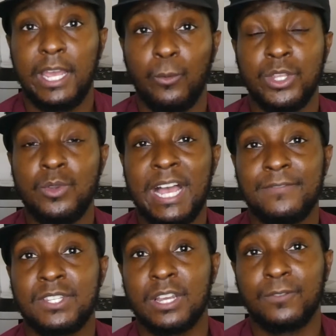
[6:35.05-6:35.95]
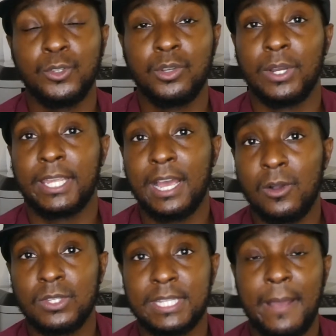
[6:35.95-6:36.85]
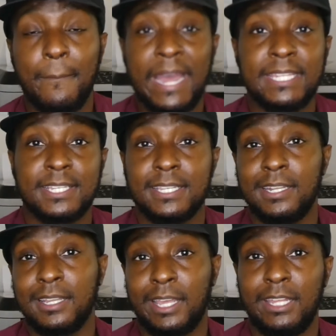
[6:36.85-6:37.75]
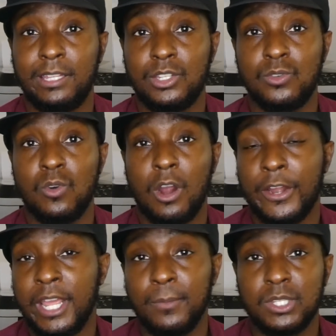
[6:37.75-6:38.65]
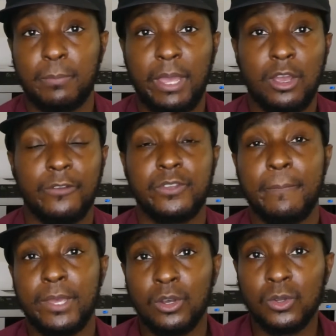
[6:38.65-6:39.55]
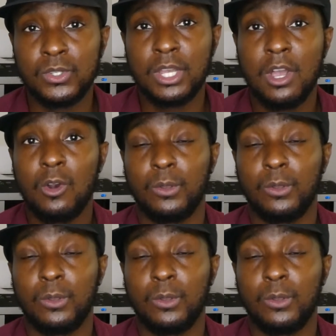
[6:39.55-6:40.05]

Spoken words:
And when you have several new accounts, that might just indicate that you aren't able to pay off your bills